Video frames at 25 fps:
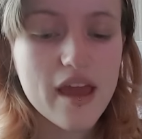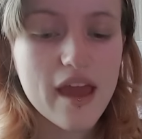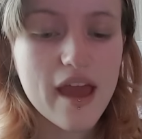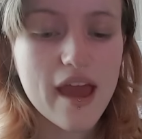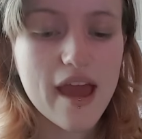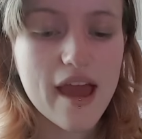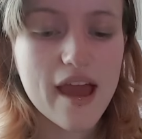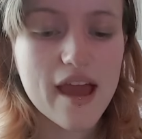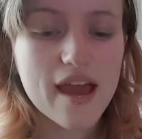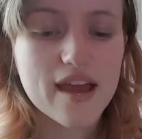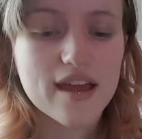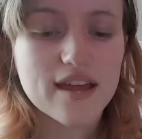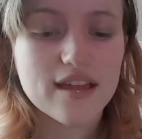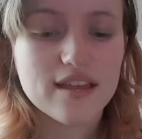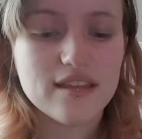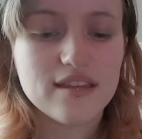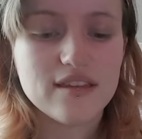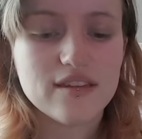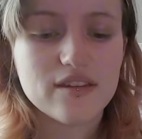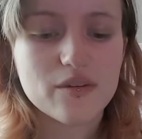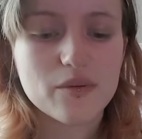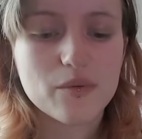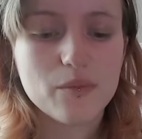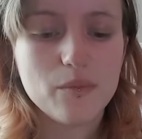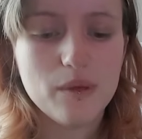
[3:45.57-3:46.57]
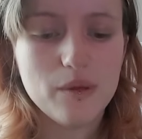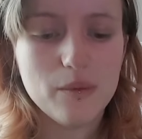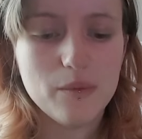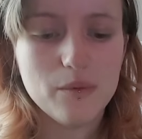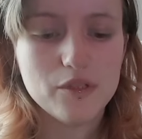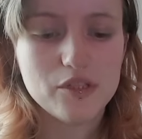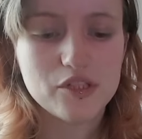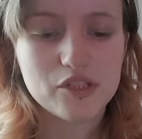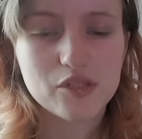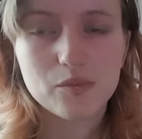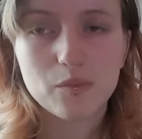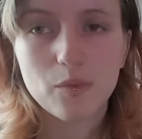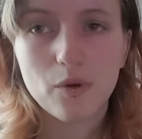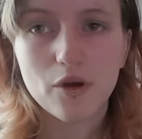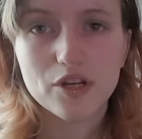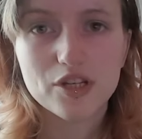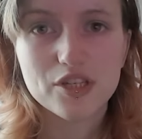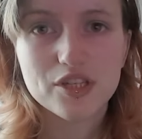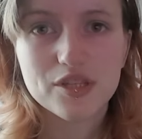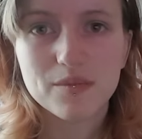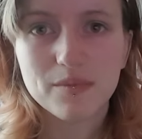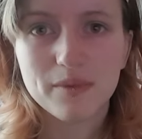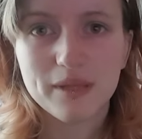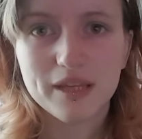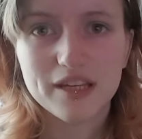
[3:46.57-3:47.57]
and we would just watch
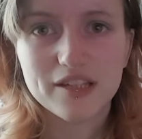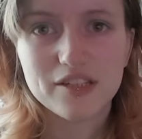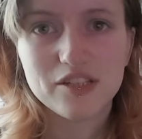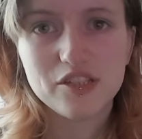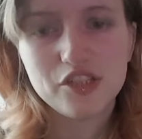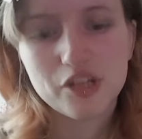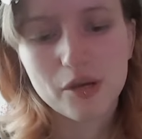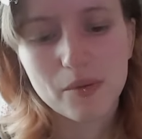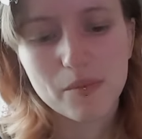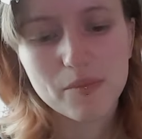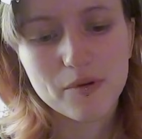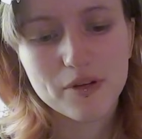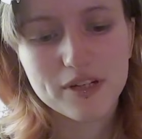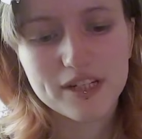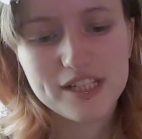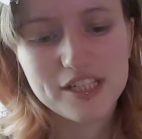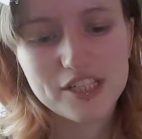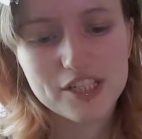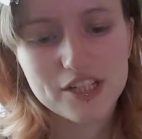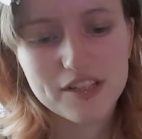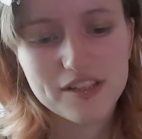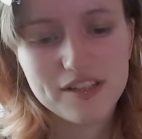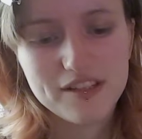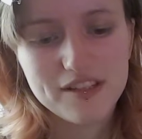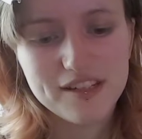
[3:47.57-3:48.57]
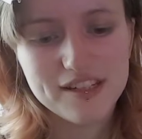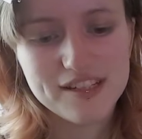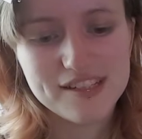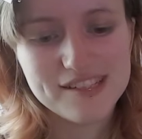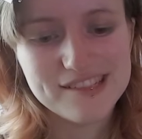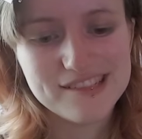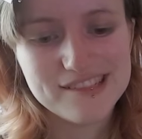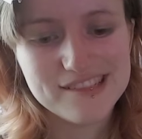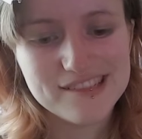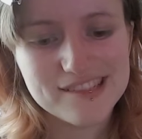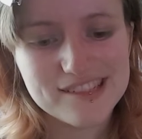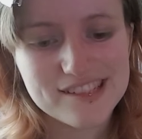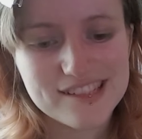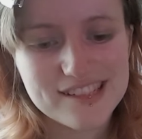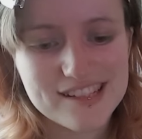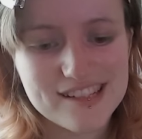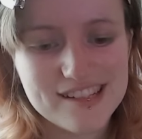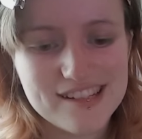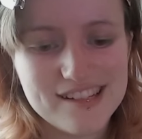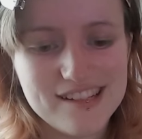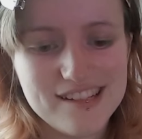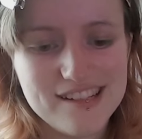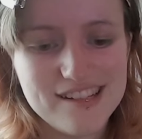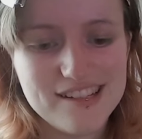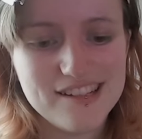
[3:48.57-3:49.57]
them like jump on each other, and
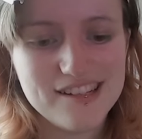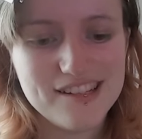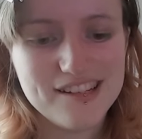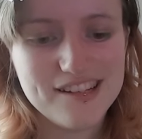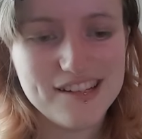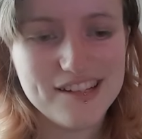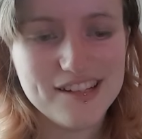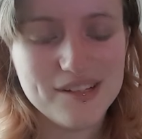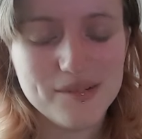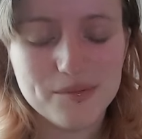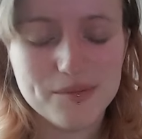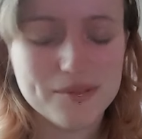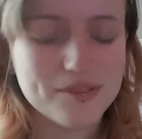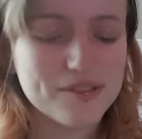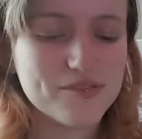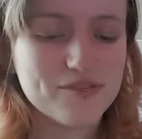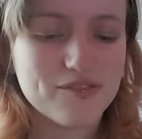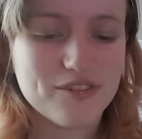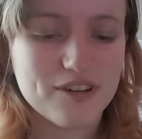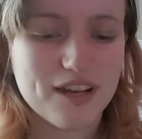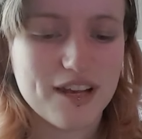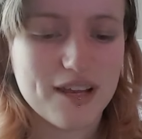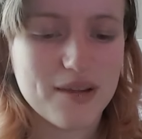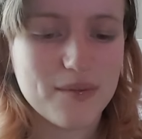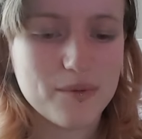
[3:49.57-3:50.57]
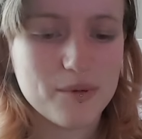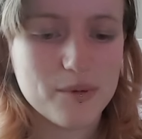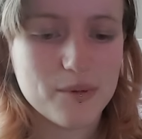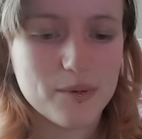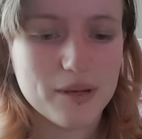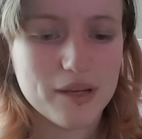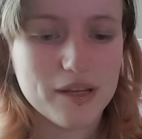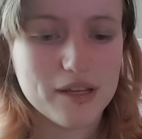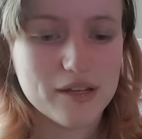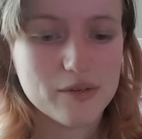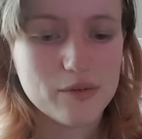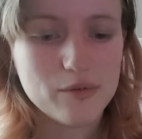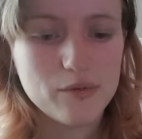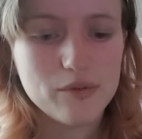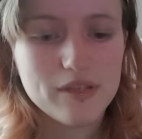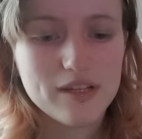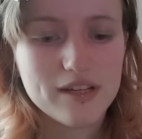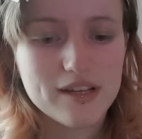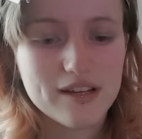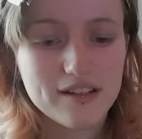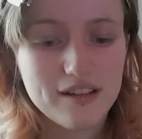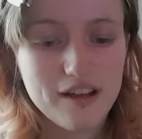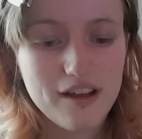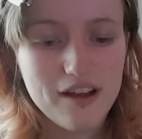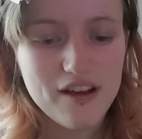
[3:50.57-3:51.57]
it was funny. We were like, oh, they're
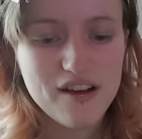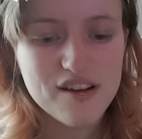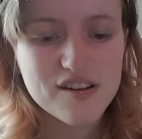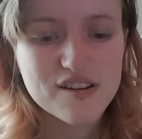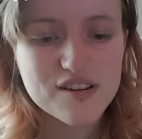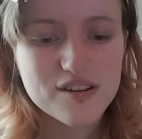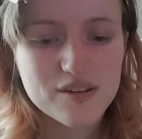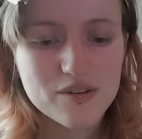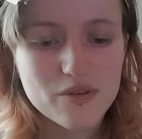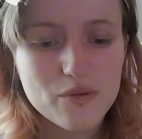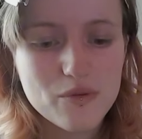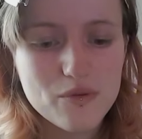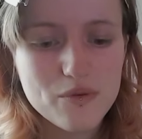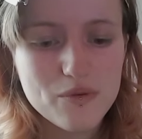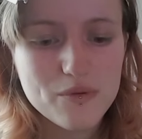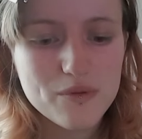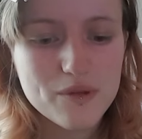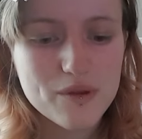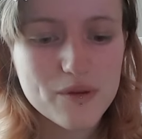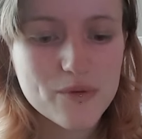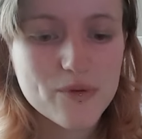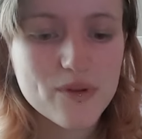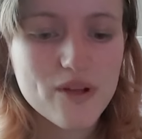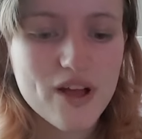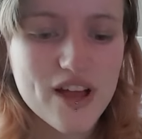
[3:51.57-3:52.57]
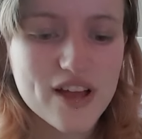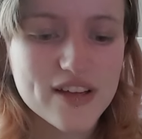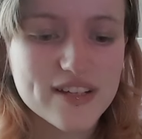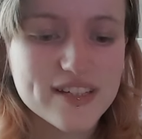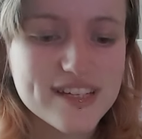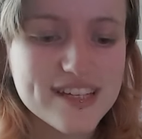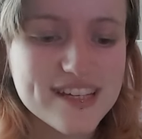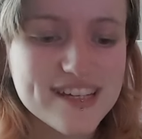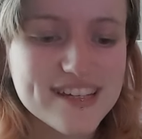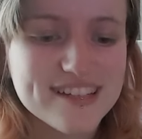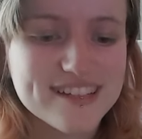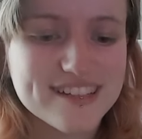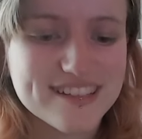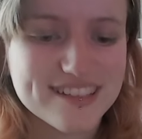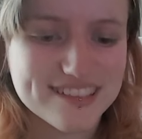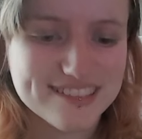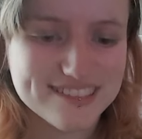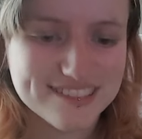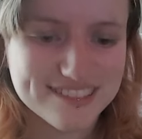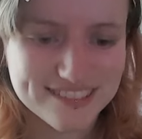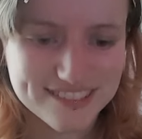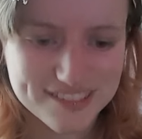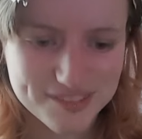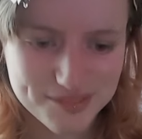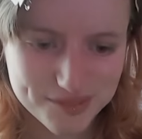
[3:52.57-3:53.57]
gonna hug. Oh, they're all hugging,
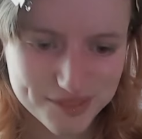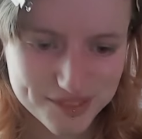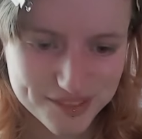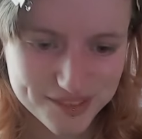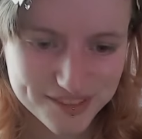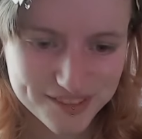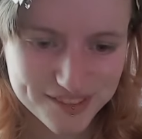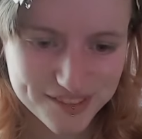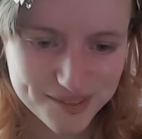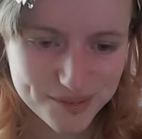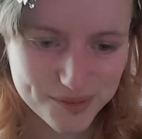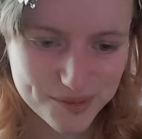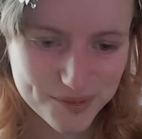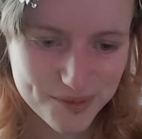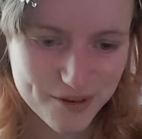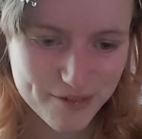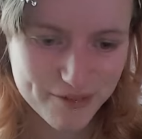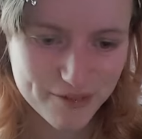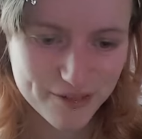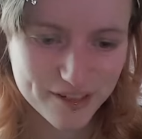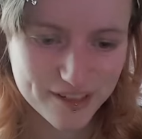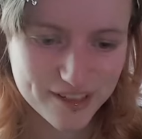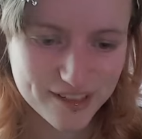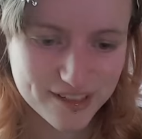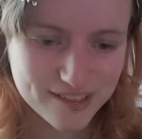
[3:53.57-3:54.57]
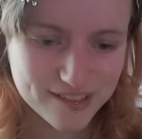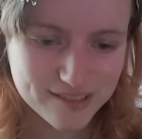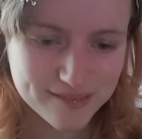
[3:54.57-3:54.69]
and it was quite funny.